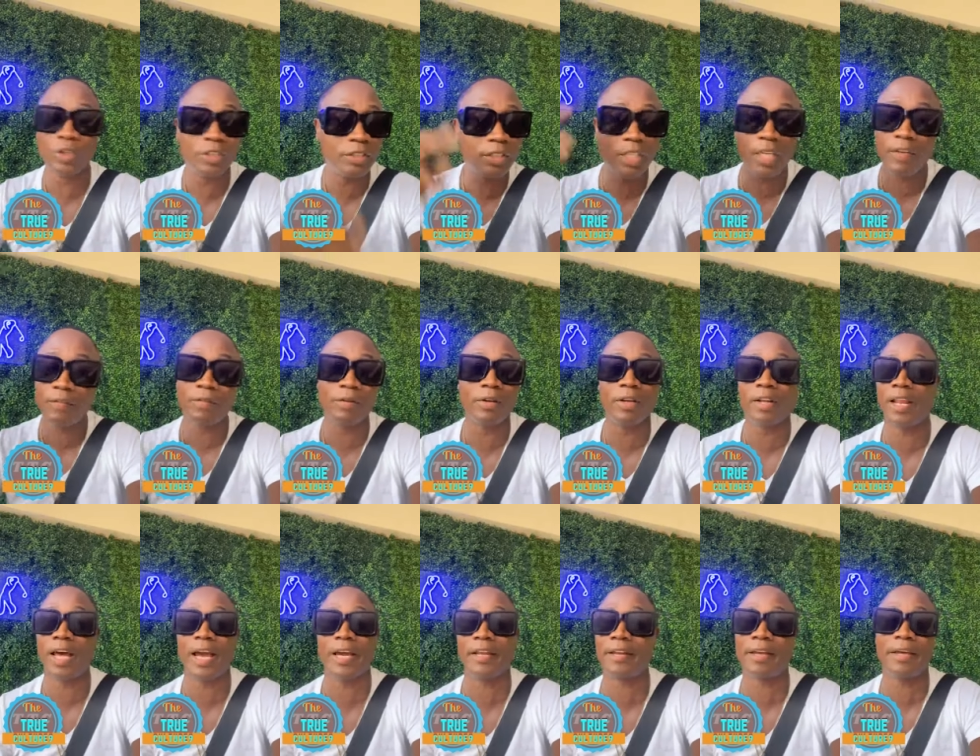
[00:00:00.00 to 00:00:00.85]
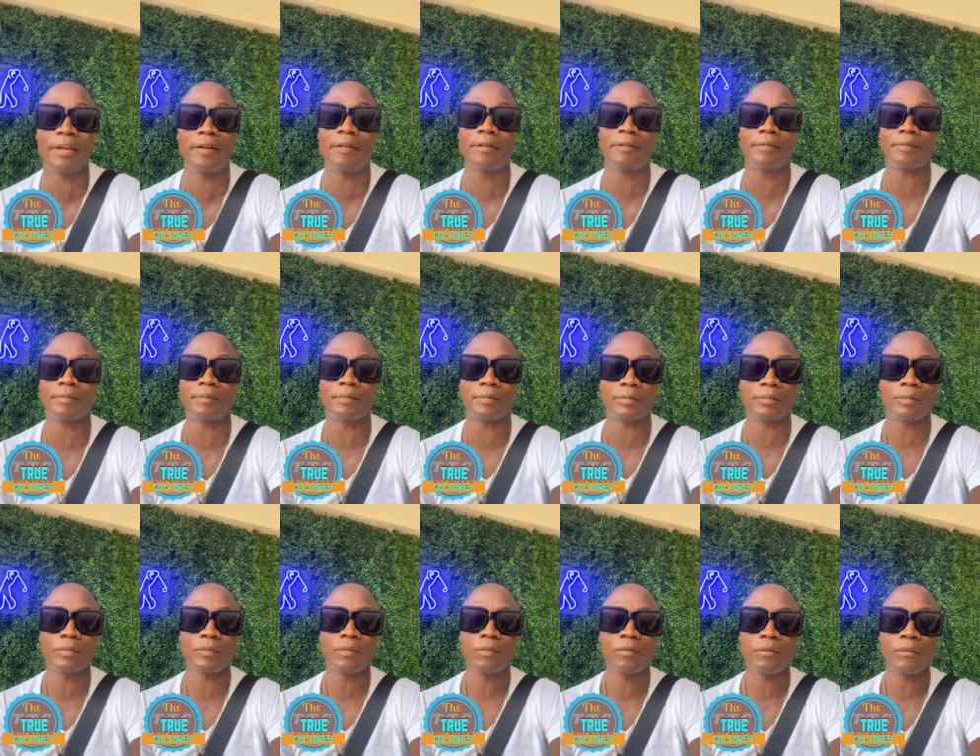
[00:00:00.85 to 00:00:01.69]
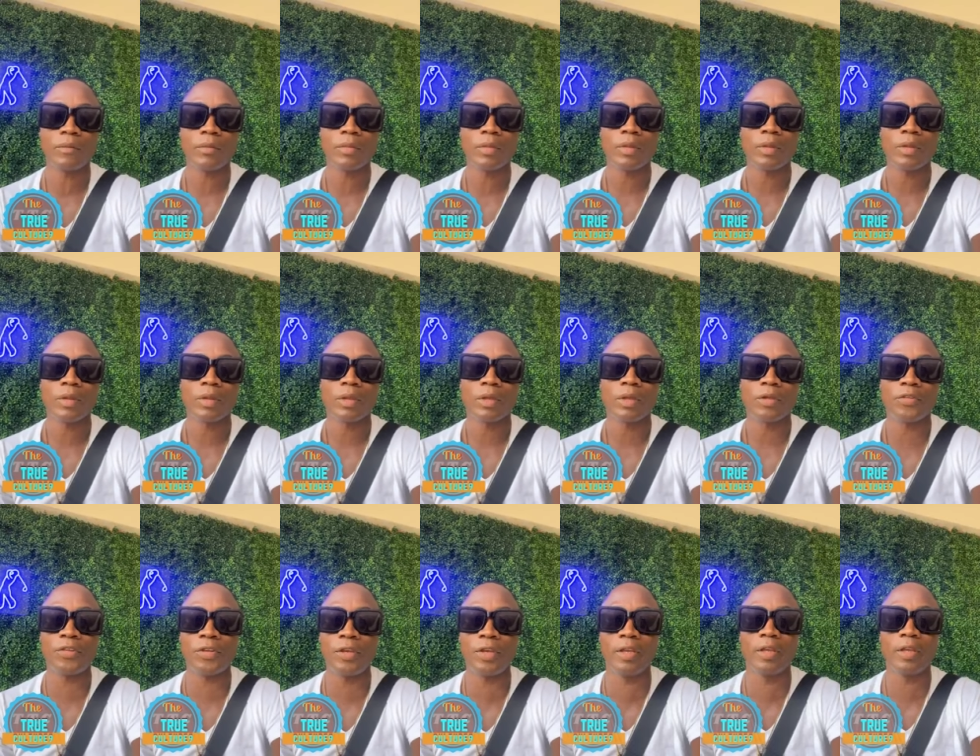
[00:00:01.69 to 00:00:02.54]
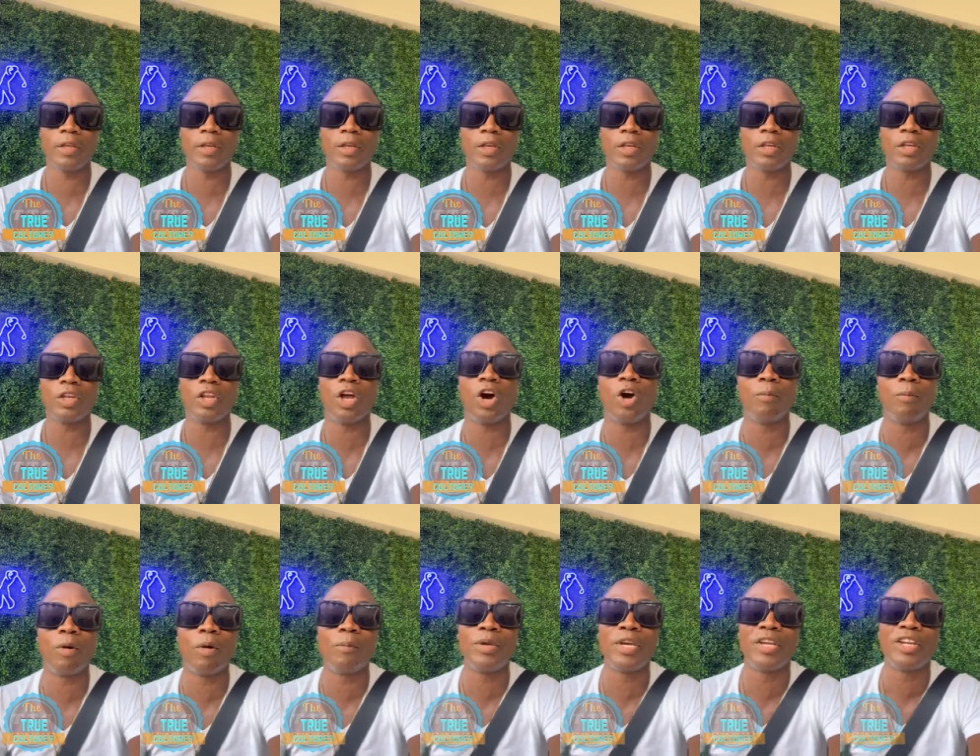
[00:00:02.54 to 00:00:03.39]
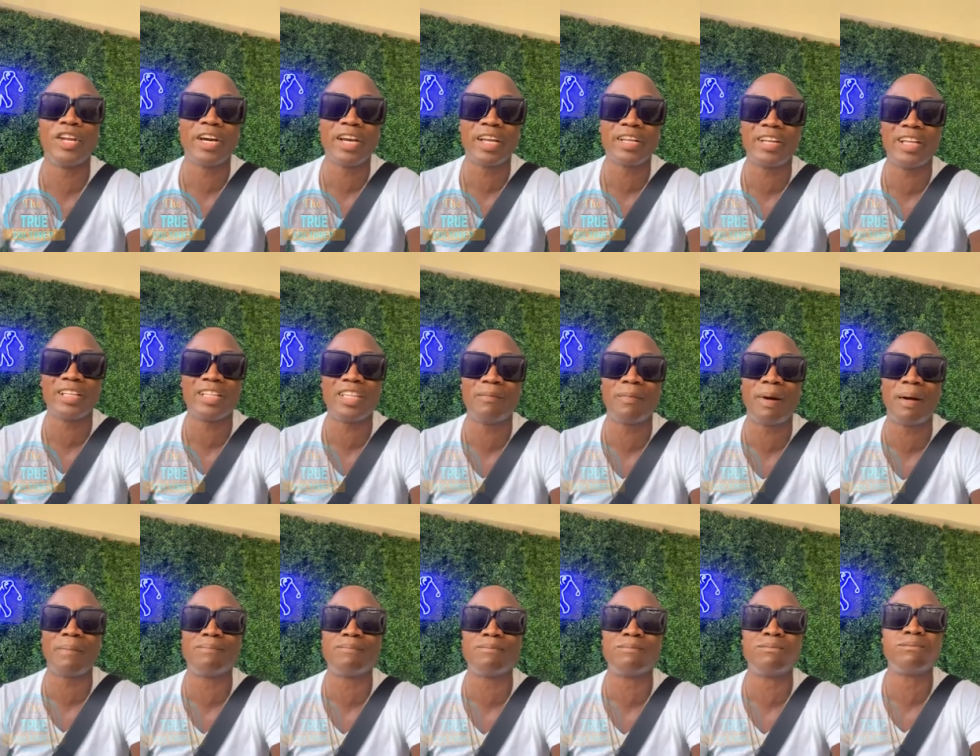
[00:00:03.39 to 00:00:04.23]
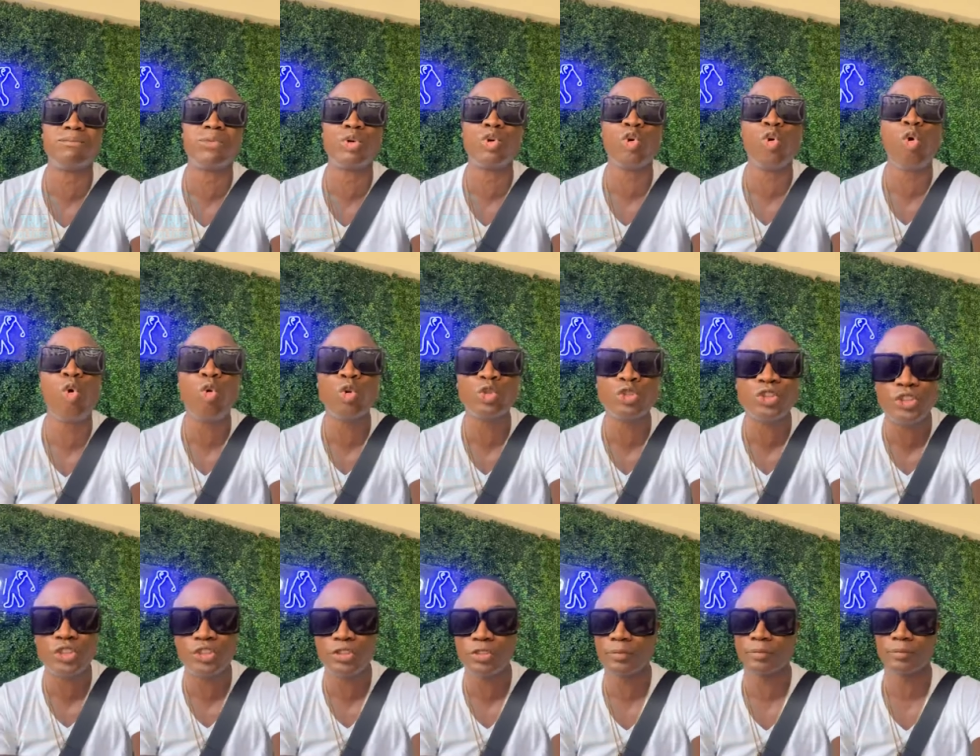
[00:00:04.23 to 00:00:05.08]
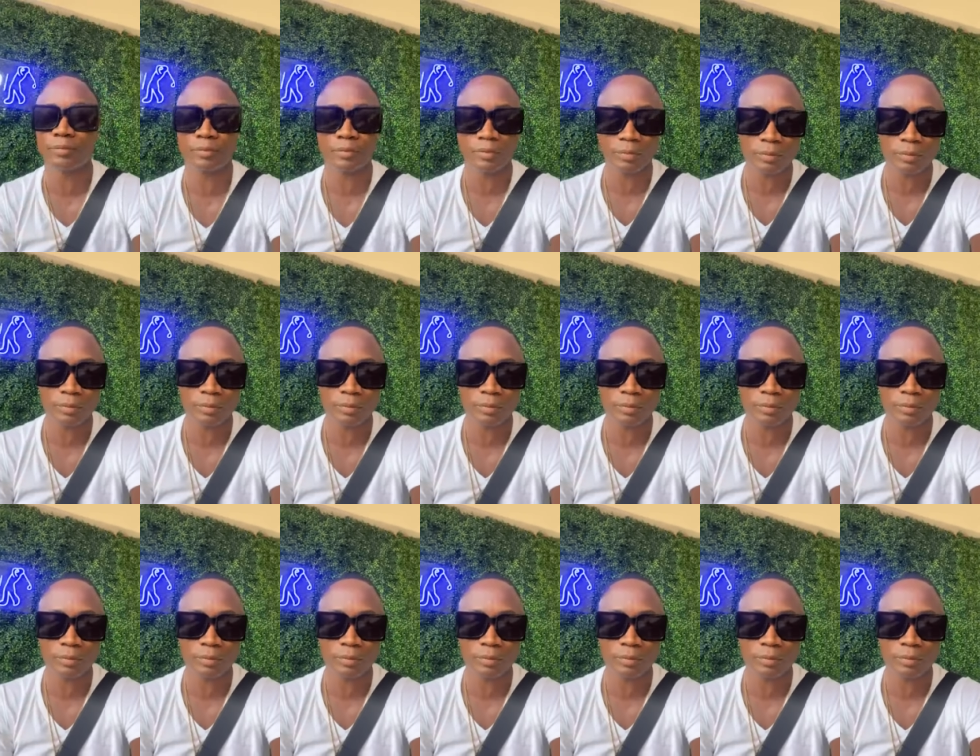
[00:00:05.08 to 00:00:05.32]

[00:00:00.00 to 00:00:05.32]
received like them. See, now Mobile not get nothing but bruise.